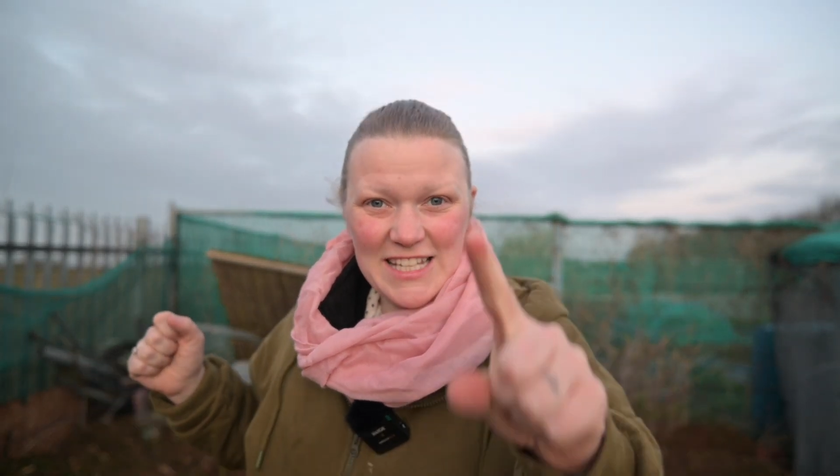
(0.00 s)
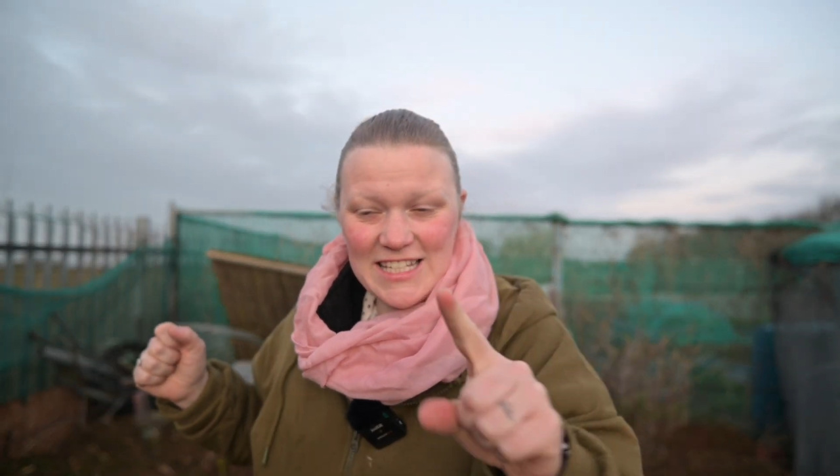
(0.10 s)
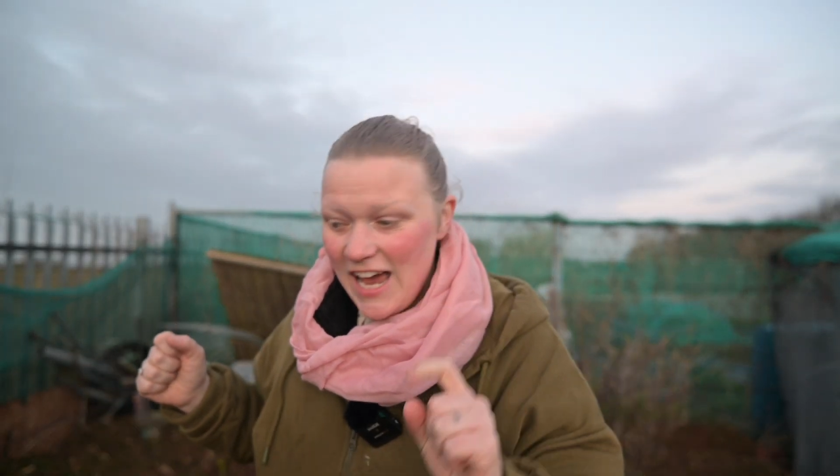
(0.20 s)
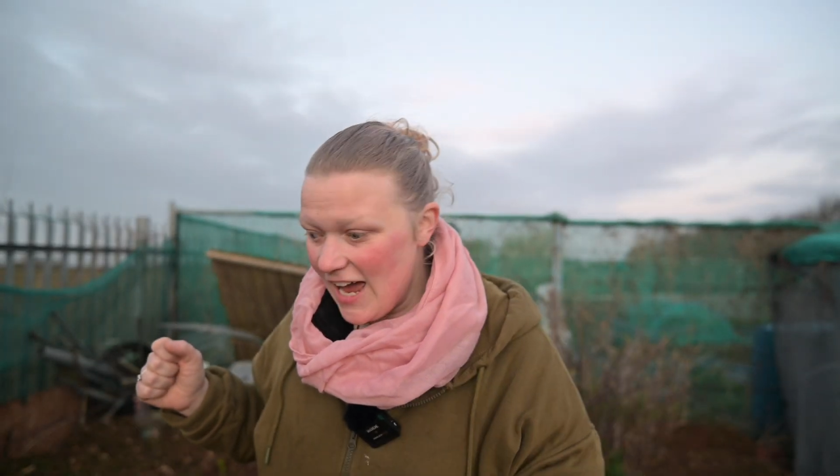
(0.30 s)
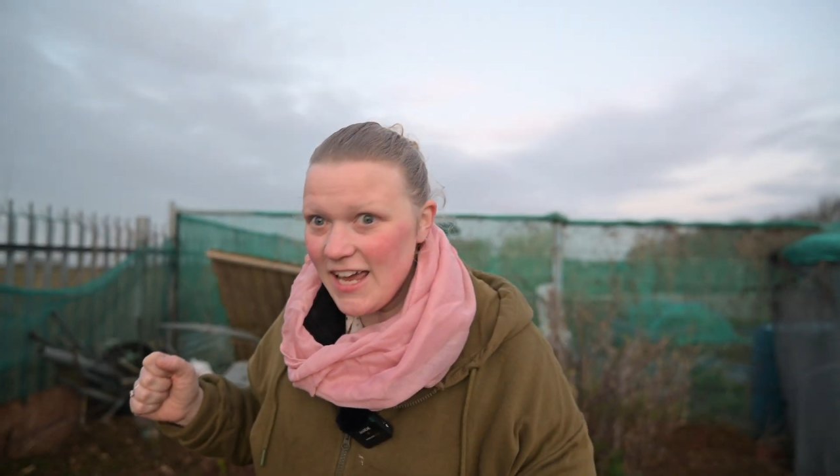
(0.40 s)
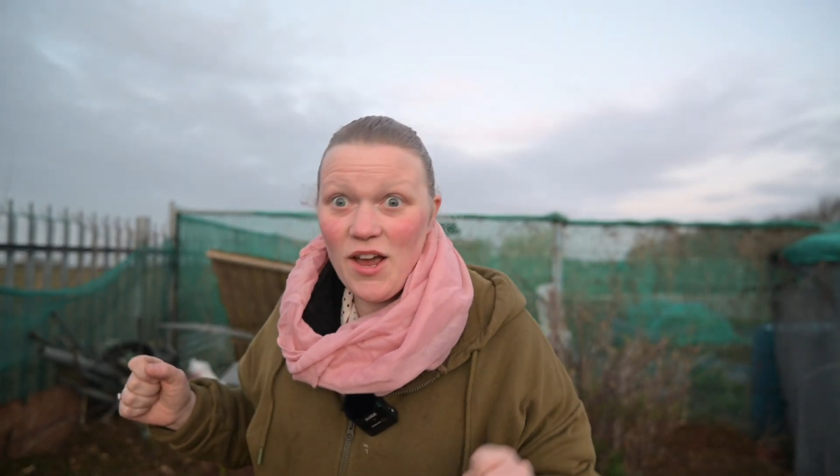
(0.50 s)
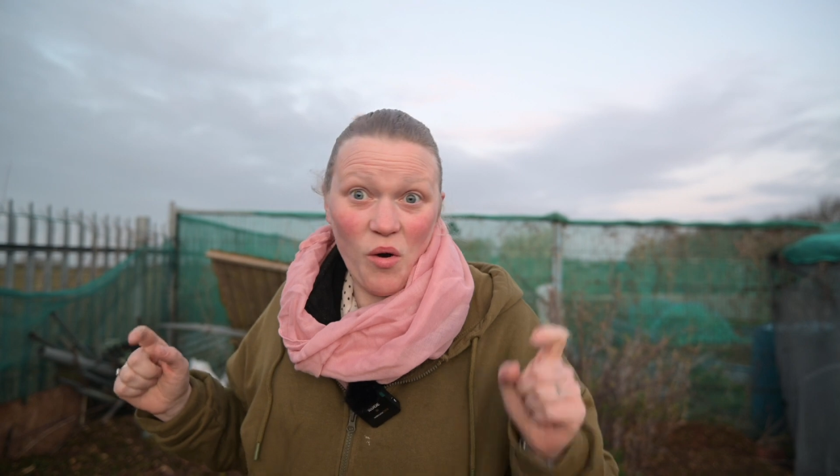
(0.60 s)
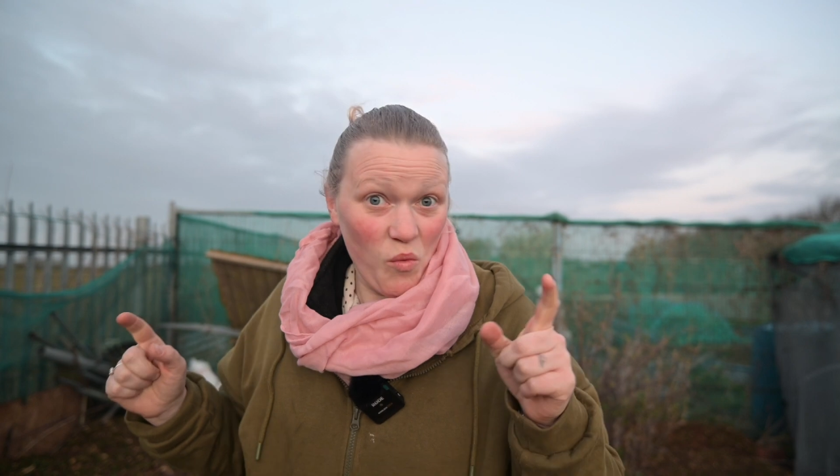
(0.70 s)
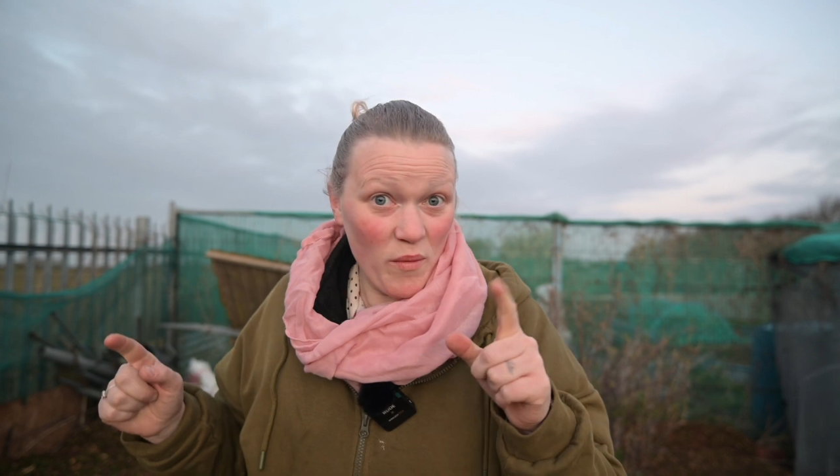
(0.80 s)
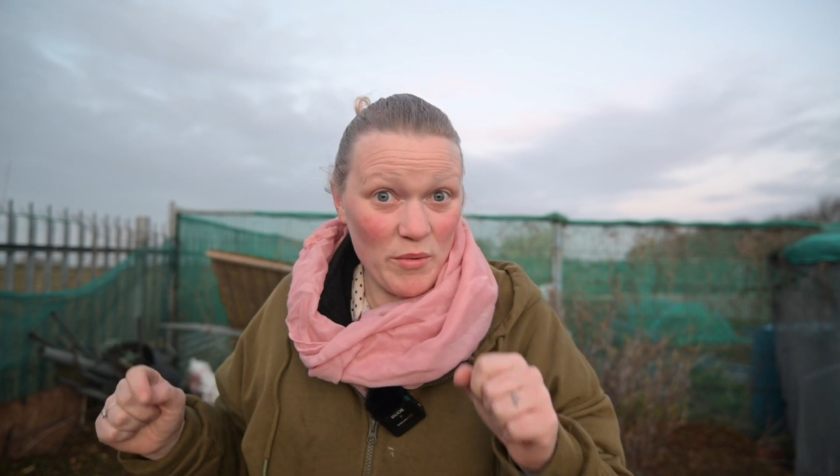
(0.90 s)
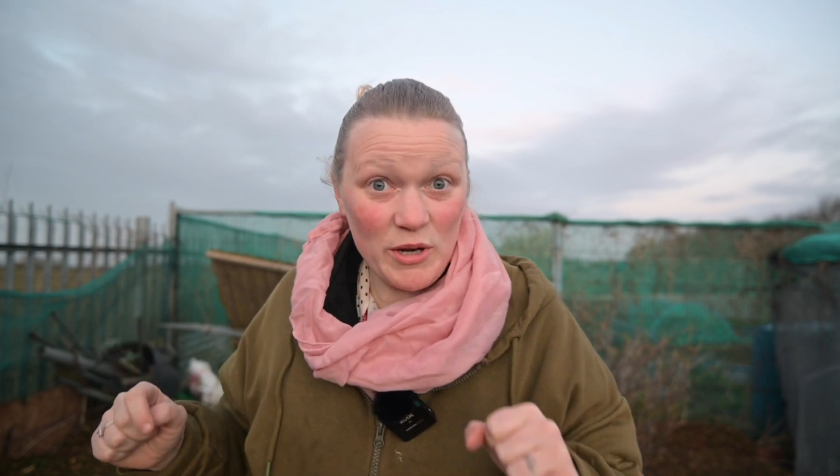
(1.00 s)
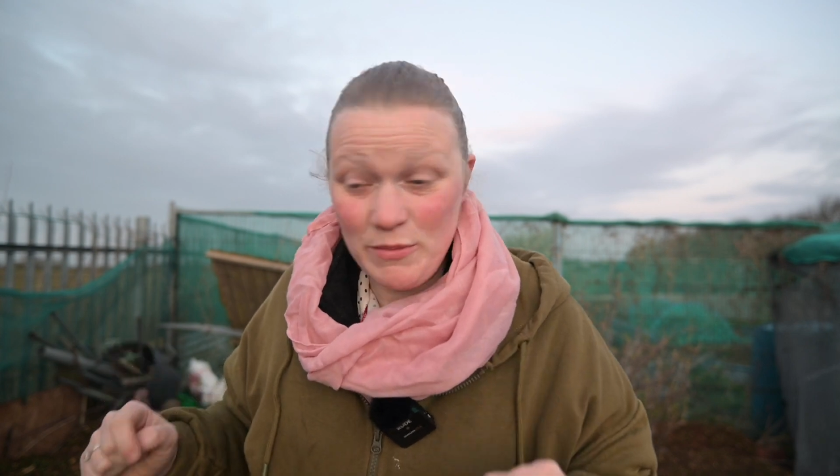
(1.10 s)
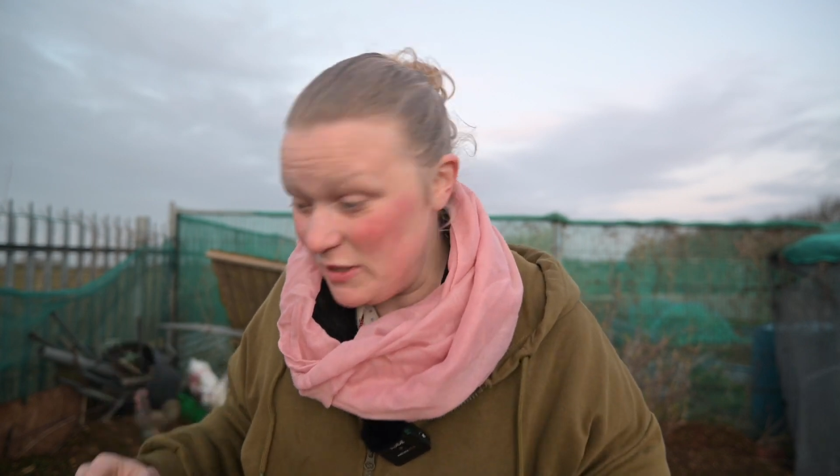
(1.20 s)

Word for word: Today what I'm going to